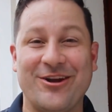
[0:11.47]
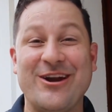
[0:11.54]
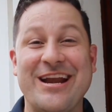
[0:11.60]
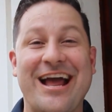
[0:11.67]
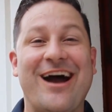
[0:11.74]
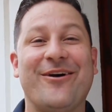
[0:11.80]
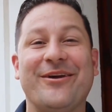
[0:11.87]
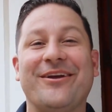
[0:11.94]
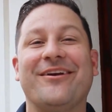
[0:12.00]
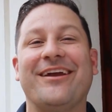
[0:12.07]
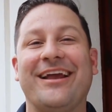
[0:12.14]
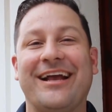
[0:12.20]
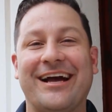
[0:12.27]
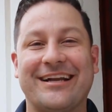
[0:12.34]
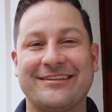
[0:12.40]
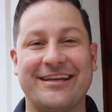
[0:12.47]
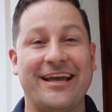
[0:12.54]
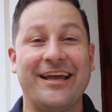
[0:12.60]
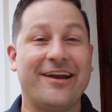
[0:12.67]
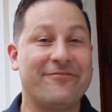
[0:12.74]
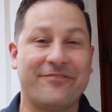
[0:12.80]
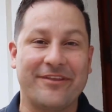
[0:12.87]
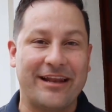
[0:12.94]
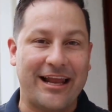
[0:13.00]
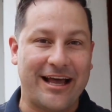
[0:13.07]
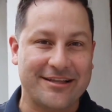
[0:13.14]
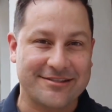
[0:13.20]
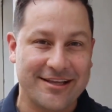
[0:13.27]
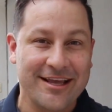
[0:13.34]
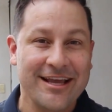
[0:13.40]
They're now here in Cartagena for the
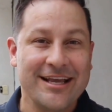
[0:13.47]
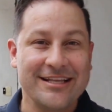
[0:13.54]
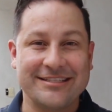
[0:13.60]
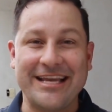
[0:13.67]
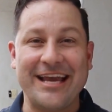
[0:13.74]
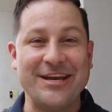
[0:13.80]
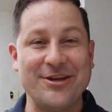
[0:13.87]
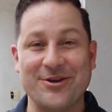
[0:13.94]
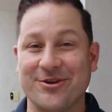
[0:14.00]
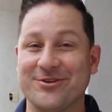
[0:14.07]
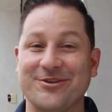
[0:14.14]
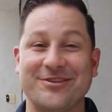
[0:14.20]
last 10 years.